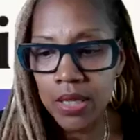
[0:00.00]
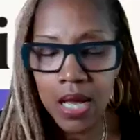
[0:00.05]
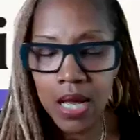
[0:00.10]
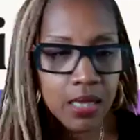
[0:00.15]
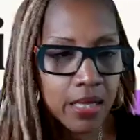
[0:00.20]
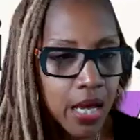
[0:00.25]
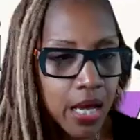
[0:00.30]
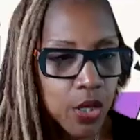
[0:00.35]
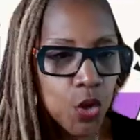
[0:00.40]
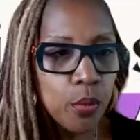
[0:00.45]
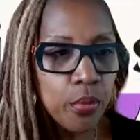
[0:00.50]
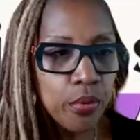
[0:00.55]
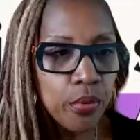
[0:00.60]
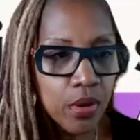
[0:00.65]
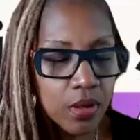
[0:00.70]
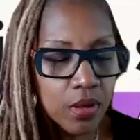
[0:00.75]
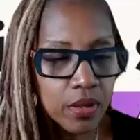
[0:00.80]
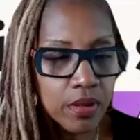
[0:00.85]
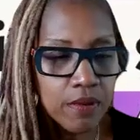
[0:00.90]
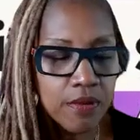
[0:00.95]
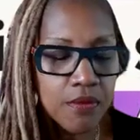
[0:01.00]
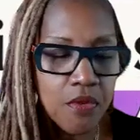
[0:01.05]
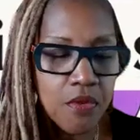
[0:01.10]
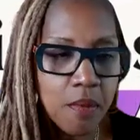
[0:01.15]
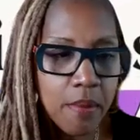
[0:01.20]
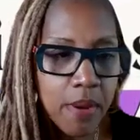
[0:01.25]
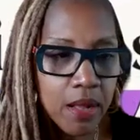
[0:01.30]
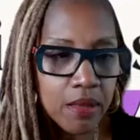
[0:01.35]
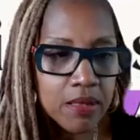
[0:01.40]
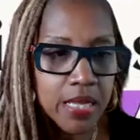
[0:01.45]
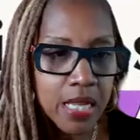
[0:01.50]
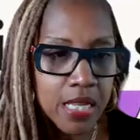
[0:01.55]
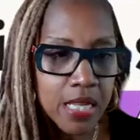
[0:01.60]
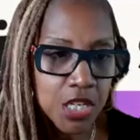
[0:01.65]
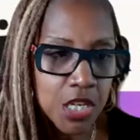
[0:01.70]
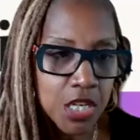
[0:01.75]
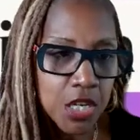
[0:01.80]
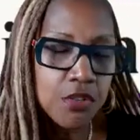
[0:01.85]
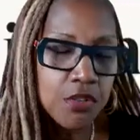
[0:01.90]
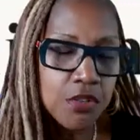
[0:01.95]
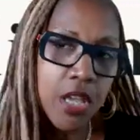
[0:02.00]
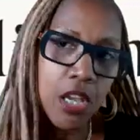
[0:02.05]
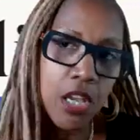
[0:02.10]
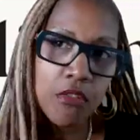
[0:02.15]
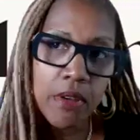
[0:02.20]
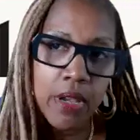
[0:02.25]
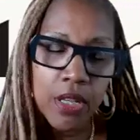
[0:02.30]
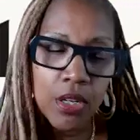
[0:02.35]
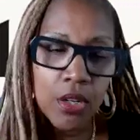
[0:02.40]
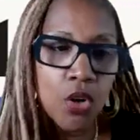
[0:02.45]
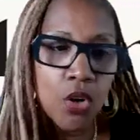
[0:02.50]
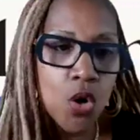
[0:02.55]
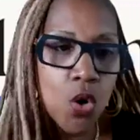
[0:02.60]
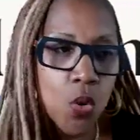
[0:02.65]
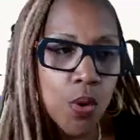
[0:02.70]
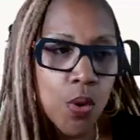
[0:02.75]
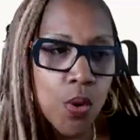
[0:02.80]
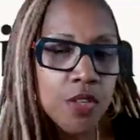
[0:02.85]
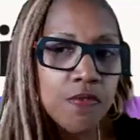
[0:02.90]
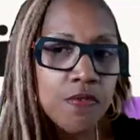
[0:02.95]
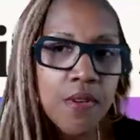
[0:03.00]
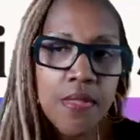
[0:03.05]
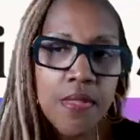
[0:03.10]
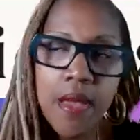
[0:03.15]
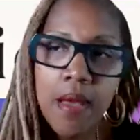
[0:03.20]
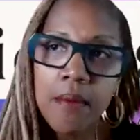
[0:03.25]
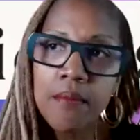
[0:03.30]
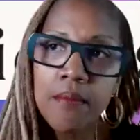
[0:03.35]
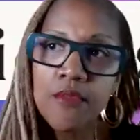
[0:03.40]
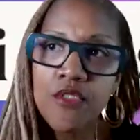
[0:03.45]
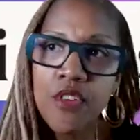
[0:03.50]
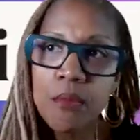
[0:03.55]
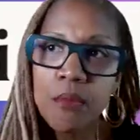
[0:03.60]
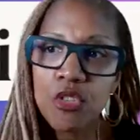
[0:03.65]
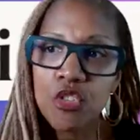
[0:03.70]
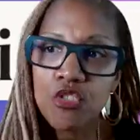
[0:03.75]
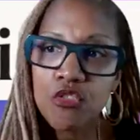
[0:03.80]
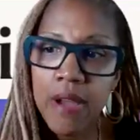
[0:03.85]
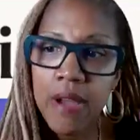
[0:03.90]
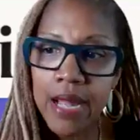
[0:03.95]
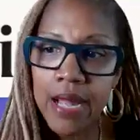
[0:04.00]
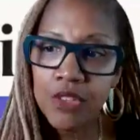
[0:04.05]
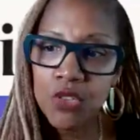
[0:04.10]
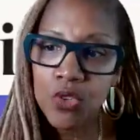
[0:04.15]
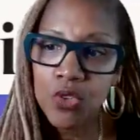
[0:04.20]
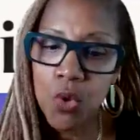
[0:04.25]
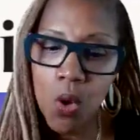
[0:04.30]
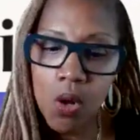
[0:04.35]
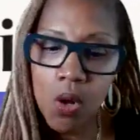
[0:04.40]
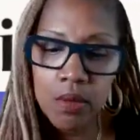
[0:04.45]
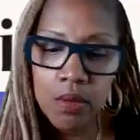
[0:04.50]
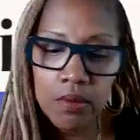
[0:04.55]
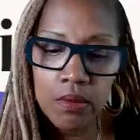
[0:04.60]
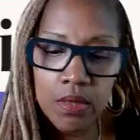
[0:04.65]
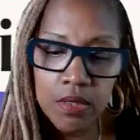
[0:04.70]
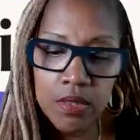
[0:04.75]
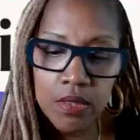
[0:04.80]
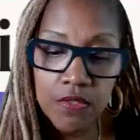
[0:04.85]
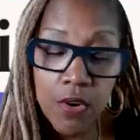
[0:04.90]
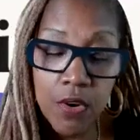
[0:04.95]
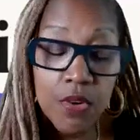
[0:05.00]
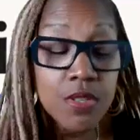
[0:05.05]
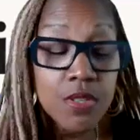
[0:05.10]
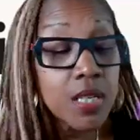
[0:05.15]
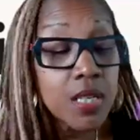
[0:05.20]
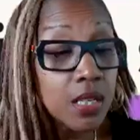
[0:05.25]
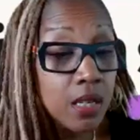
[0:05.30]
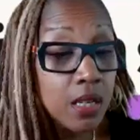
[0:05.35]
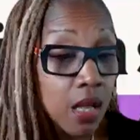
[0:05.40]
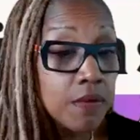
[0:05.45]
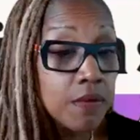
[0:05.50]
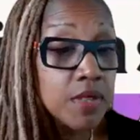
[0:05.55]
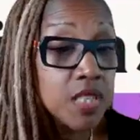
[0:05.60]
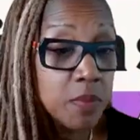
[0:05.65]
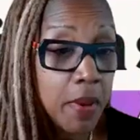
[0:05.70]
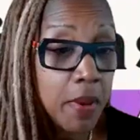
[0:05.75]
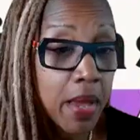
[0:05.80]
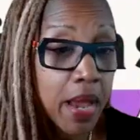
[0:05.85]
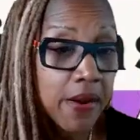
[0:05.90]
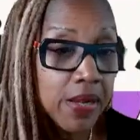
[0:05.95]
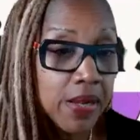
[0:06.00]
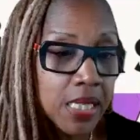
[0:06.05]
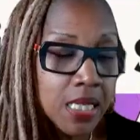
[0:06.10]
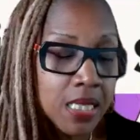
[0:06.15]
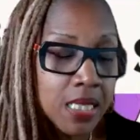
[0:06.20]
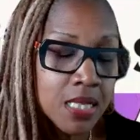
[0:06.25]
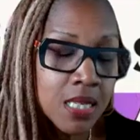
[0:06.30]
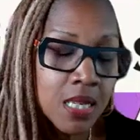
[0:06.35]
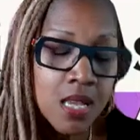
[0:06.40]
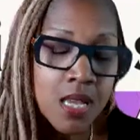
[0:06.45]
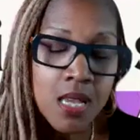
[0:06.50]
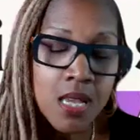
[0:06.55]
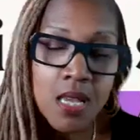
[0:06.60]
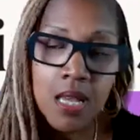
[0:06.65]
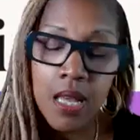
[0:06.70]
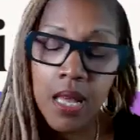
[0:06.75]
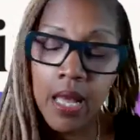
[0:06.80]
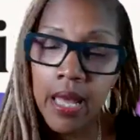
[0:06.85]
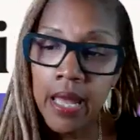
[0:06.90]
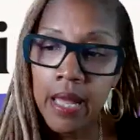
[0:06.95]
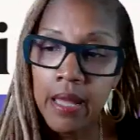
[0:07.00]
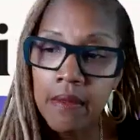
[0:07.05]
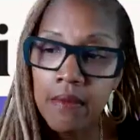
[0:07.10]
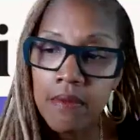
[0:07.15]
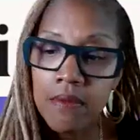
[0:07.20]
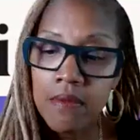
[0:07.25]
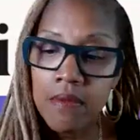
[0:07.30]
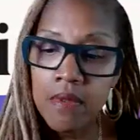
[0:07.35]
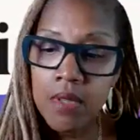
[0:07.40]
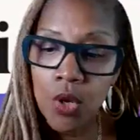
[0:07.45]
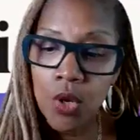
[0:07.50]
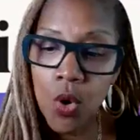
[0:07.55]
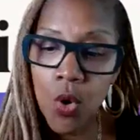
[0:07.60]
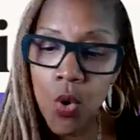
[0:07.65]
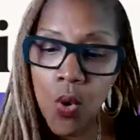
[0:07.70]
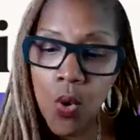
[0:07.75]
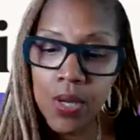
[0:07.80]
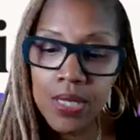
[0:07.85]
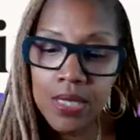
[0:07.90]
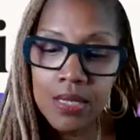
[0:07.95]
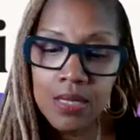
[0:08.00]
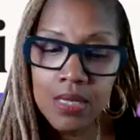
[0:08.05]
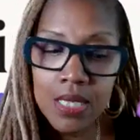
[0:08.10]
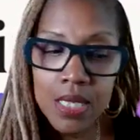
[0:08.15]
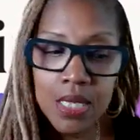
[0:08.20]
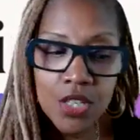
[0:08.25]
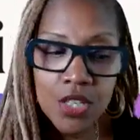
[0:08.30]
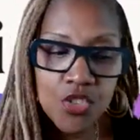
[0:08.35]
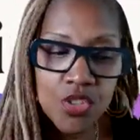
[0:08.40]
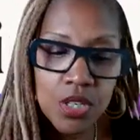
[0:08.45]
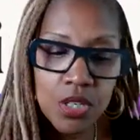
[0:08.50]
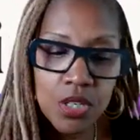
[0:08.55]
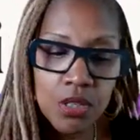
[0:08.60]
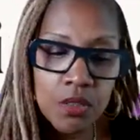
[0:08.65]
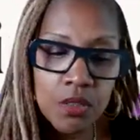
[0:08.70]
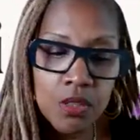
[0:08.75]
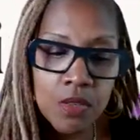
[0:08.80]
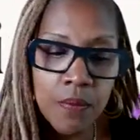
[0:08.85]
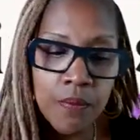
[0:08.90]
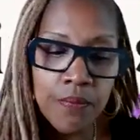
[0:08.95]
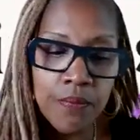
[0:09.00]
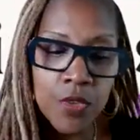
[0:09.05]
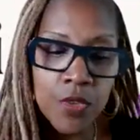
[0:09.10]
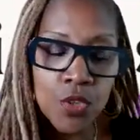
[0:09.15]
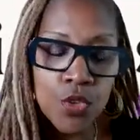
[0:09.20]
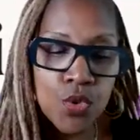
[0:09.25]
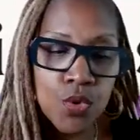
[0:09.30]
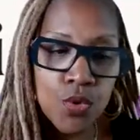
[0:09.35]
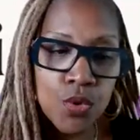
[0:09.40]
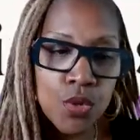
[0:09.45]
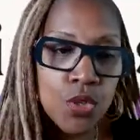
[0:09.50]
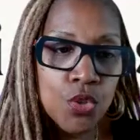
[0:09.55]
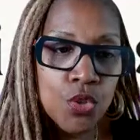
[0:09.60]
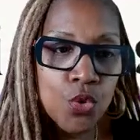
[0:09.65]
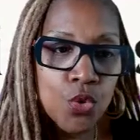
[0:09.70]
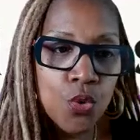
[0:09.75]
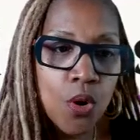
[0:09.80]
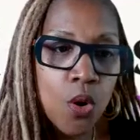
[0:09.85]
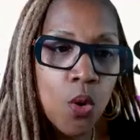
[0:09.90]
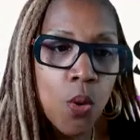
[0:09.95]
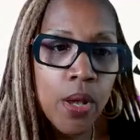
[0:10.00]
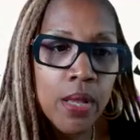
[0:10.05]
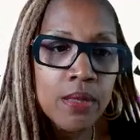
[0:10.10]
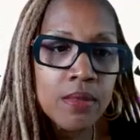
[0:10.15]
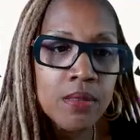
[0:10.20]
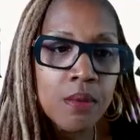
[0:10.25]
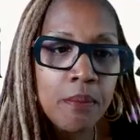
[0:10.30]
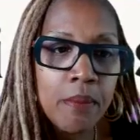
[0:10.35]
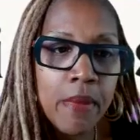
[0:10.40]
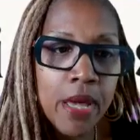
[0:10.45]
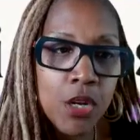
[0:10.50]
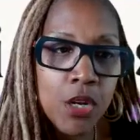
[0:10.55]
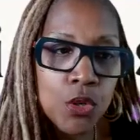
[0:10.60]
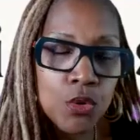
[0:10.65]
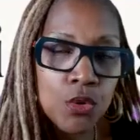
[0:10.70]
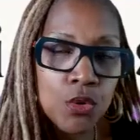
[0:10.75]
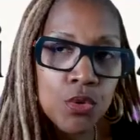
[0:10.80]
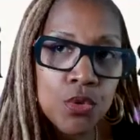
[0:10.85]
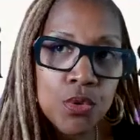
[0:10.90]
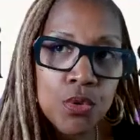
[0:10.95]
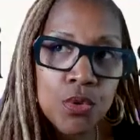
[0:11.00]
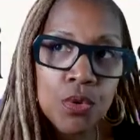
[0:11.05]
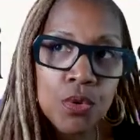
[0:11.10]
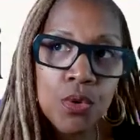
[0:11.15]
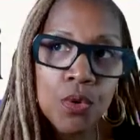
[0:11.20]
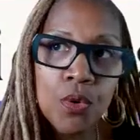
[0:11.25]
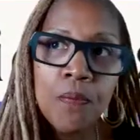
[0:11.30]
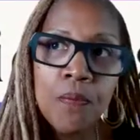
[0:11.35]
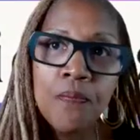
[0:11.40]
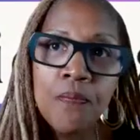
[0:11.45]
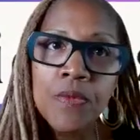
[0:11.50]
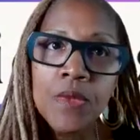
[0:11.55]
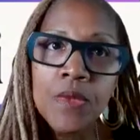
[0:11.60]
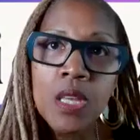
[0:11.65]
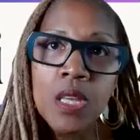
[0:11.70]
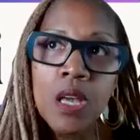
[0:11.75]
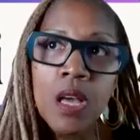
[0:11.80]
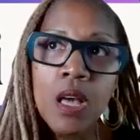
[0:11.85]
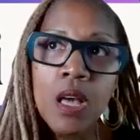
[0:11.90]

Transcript: taught at LIU Brooklyn for about 10 years. I created a course for them from scratch called Diversity and Health Disparities. And the course teaches students who are going to medical school